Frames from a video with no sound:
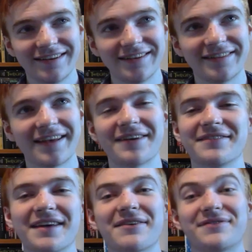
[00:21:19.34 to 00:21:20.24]

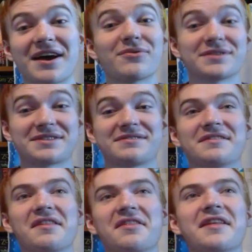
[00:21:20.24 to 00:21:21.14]
that was
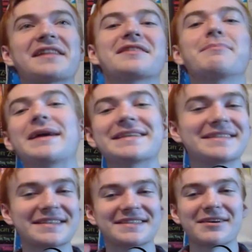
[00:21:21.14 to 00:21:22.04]
like the
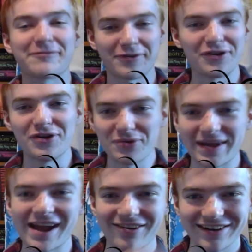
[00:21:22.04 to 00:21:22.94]
basis of her new
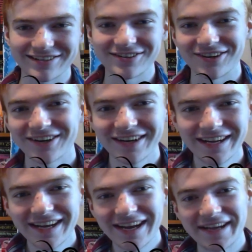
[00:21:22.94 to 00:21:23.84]
character.
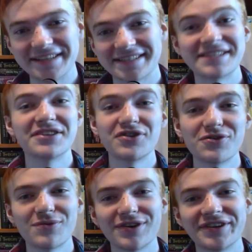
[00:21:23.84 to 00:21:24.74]
Is in the
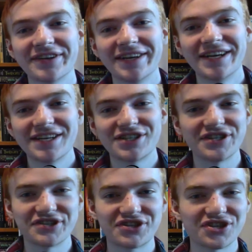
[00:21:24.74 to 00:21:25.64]
new one,
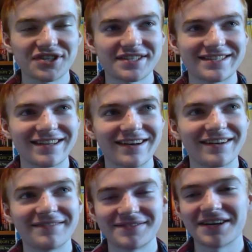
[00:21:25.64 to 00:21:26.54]
she's just
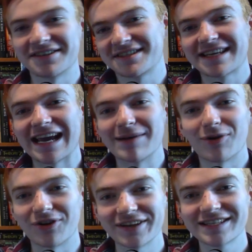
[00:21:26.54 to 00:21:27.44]
a scam
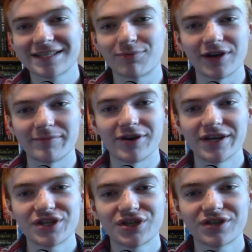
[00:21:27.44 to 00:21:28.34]
artist, pretty much.